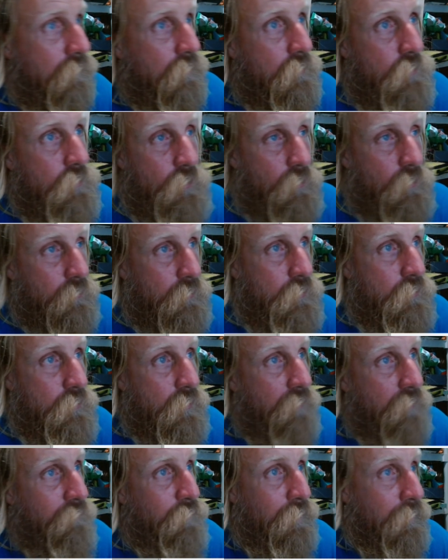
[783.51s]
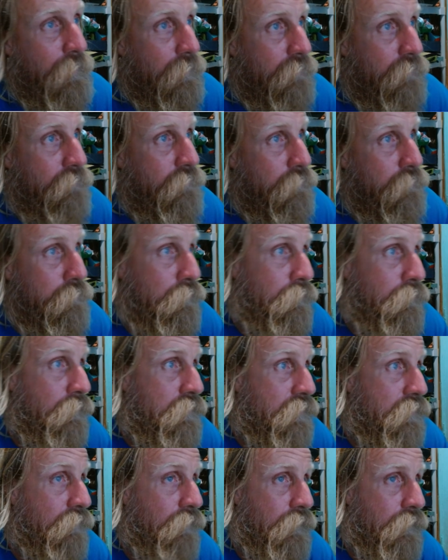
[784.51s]
So then you'd have plenty of food and
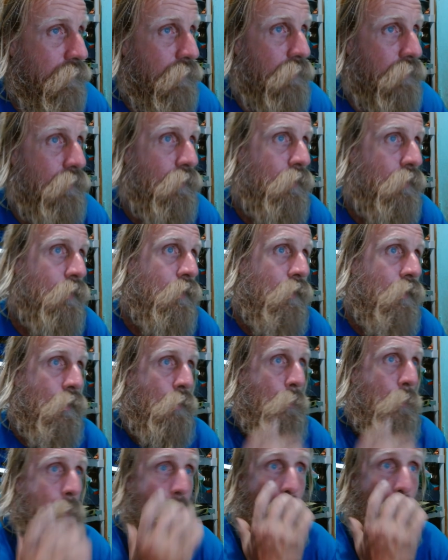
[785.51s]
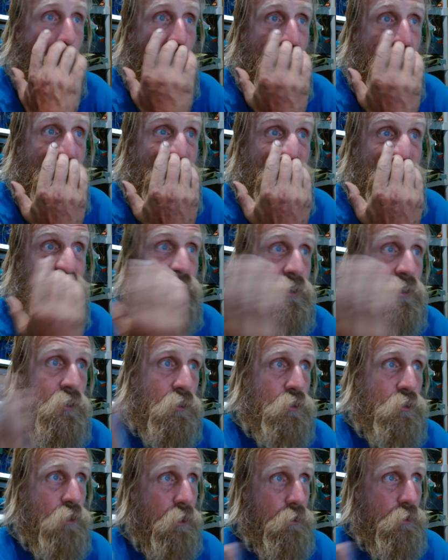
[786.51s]
stuff like that. And then the
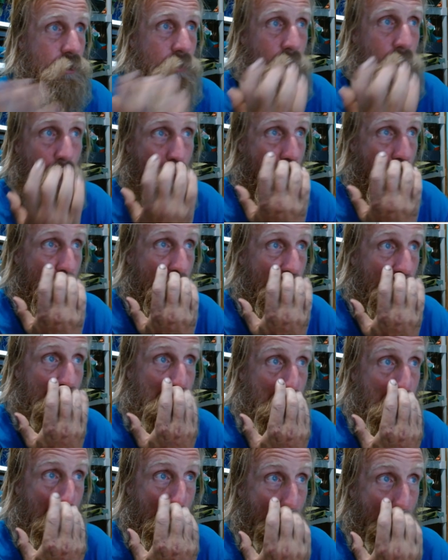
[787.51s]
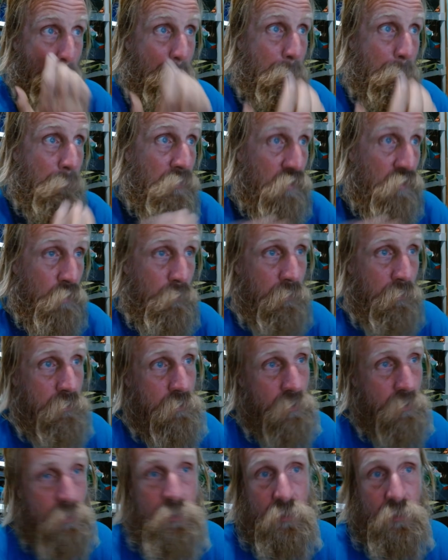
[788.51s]
suggestion would be that humans
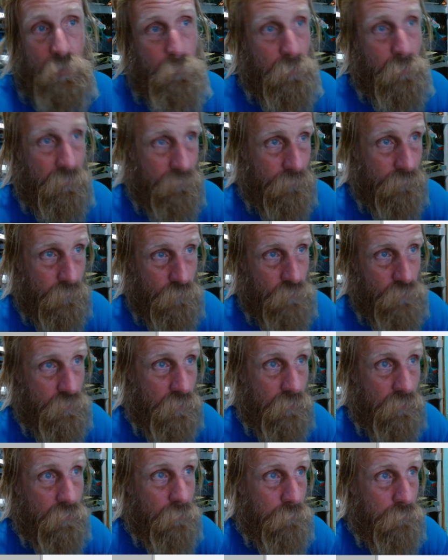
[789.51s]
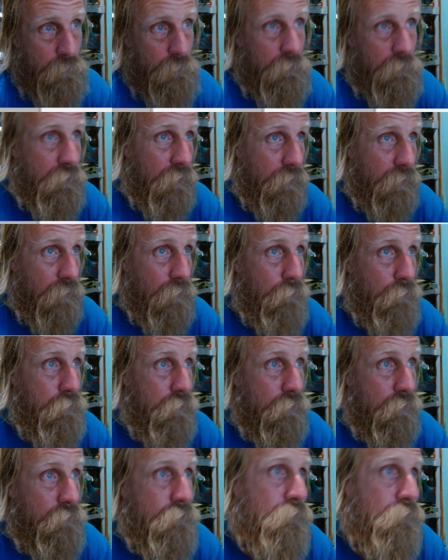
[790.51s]
can see beavers getting up to what they get up
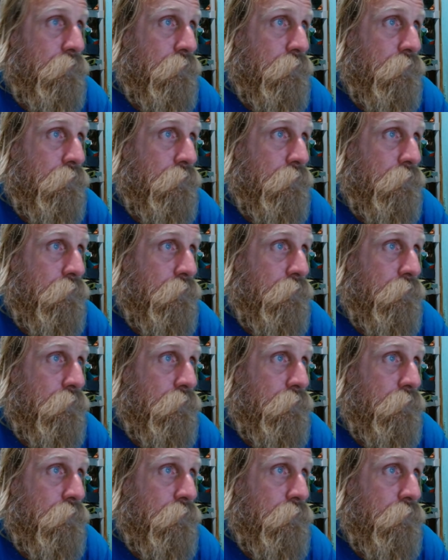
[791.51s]
to.